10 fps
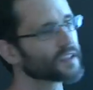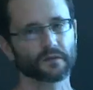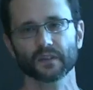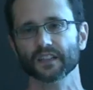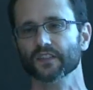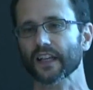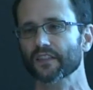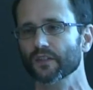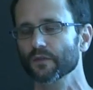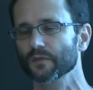They run a
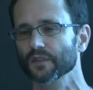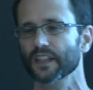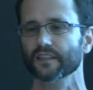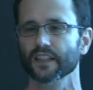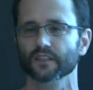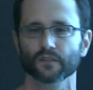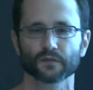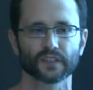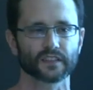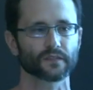SAT solver. That SAT
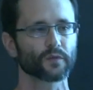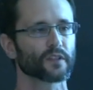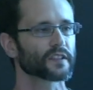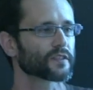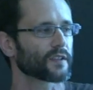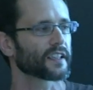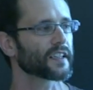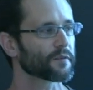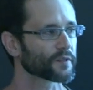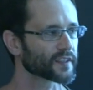solver doesn't work. They try
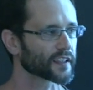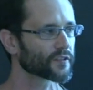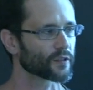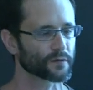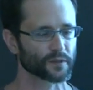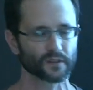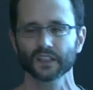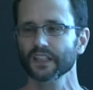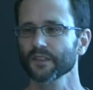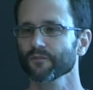another SAT solver.
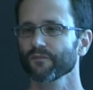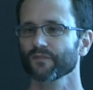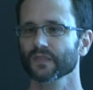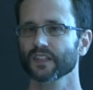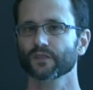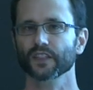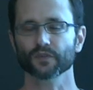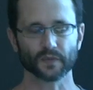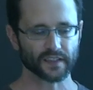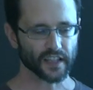They try
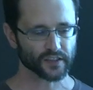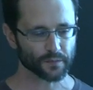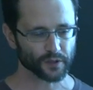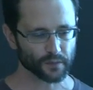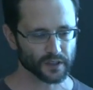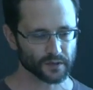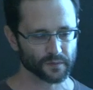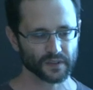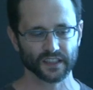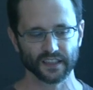to massage the
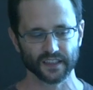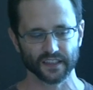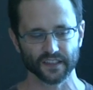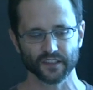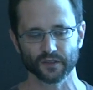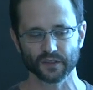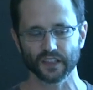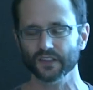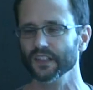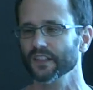problem. Uh, you know, in
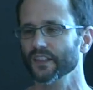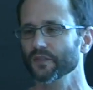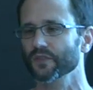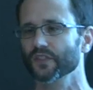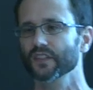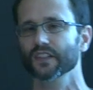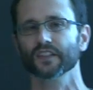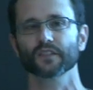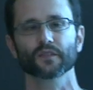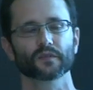learning, they use, uh,
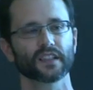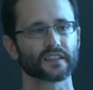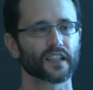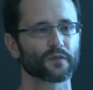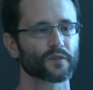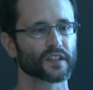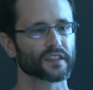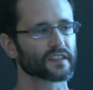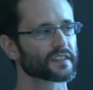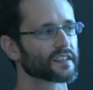you know, this kind of
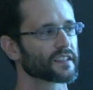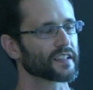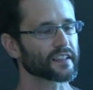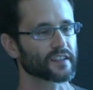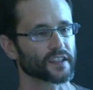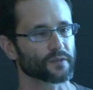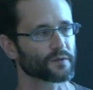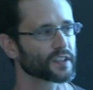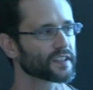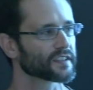gradient descent and that kind of
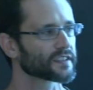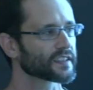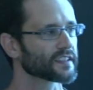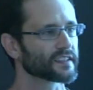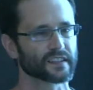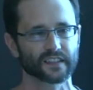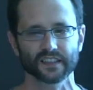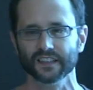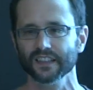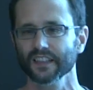gradient descent. And
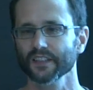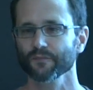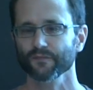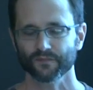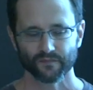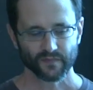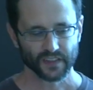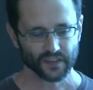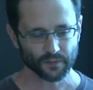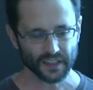uh,
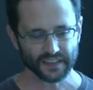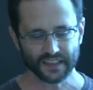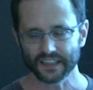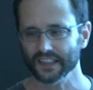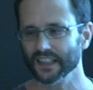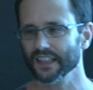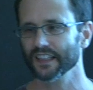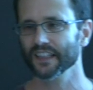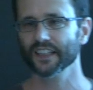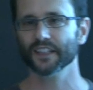so basically,
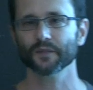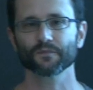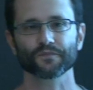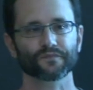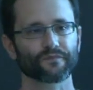um,